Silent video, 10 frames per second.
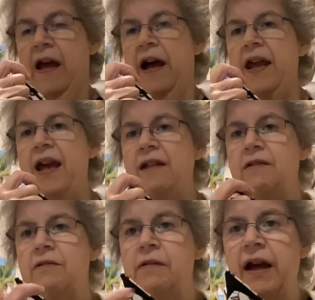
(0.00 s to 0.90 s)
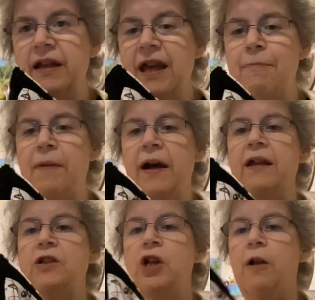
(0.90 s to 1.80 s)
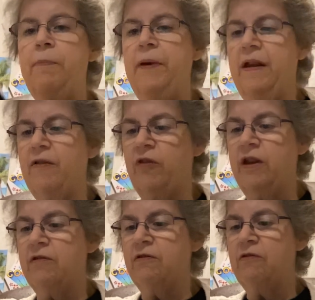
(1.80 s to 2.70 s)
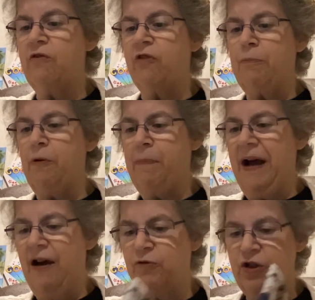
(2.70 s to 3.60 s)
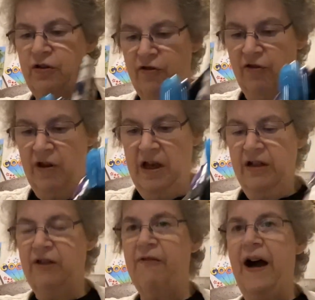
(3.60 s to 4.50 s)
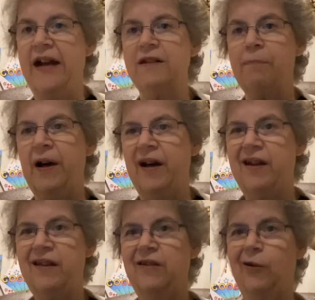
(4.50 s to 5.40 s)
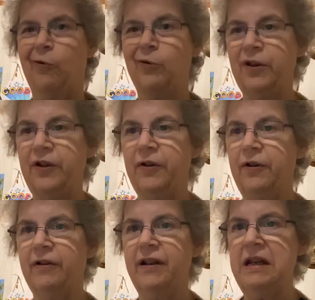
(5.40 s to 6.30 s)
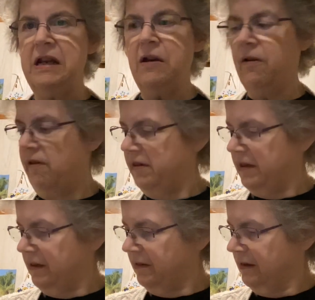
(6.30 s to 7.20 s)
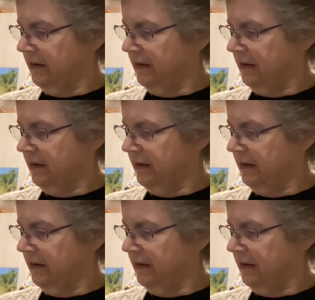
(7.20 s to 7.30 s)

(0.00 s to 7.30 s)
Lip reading: I kept my gel pens in separate pouches, divided by, glitter and neon and